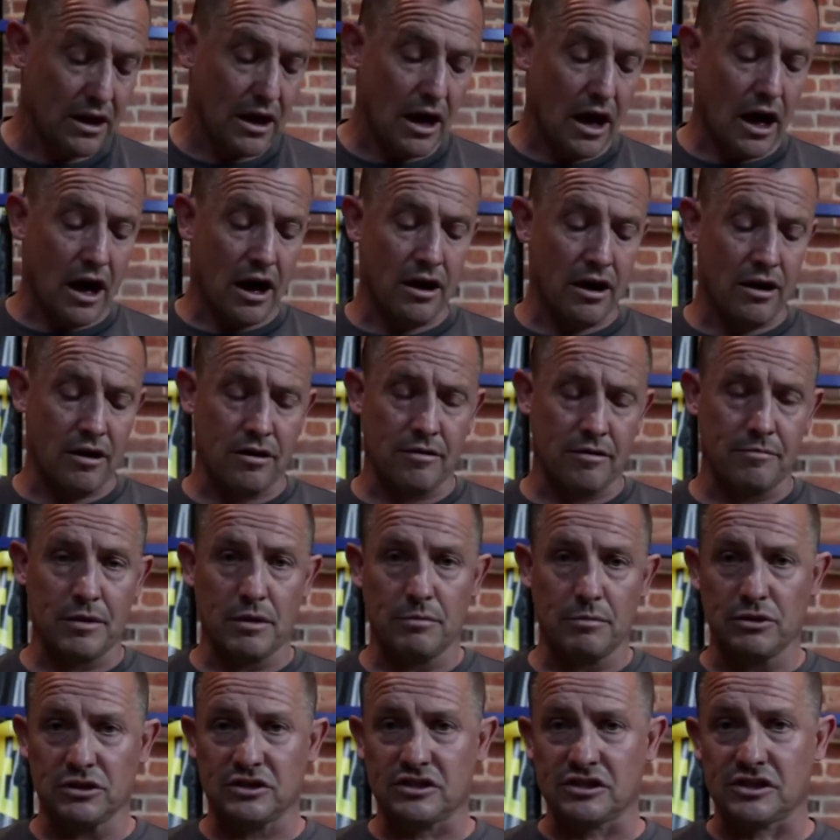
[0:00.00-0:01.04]

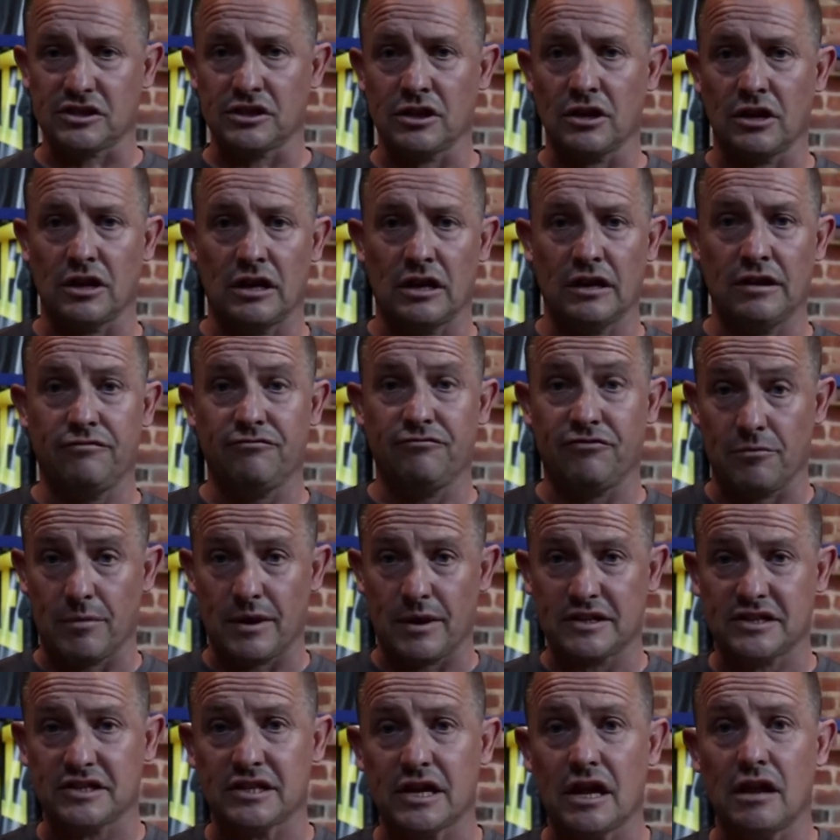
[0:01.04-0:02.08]
But certainly for
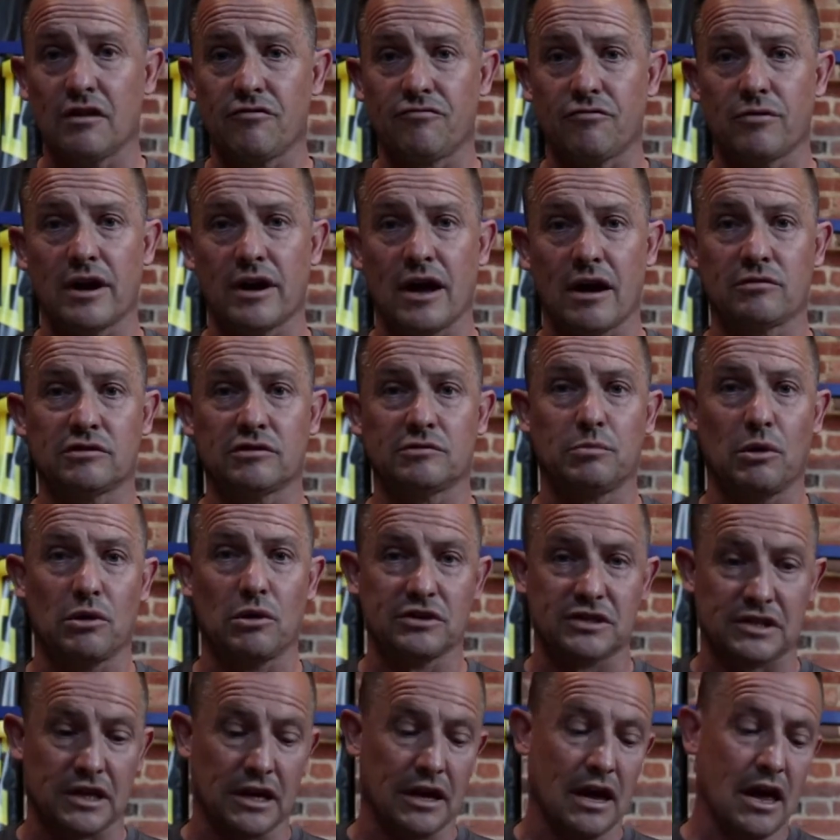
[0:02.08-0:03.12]
myself, when I was
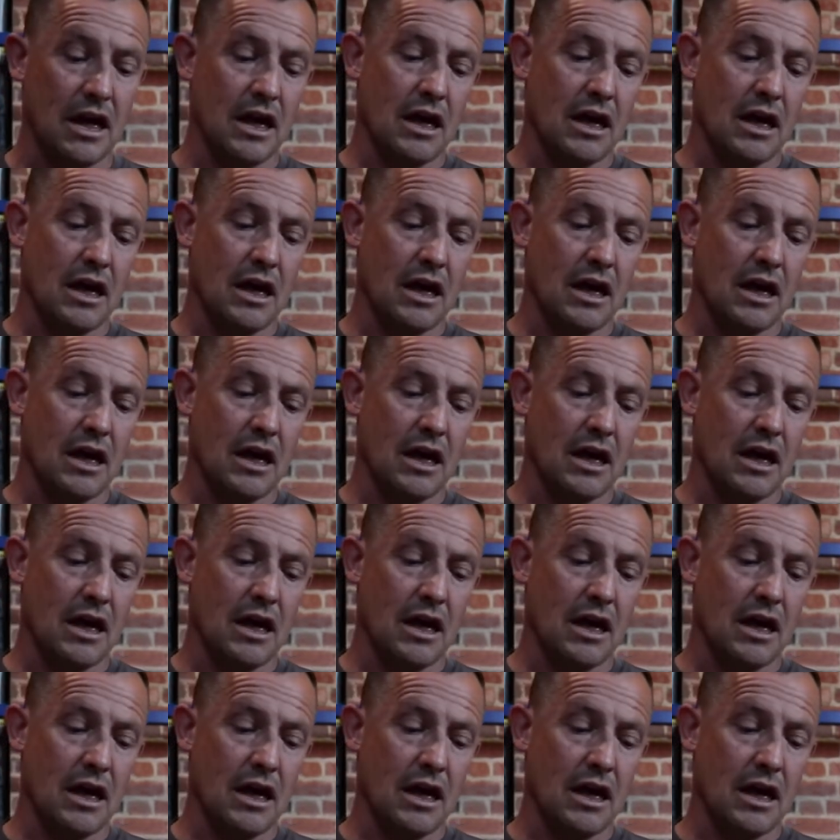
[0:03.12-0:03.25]
boxing,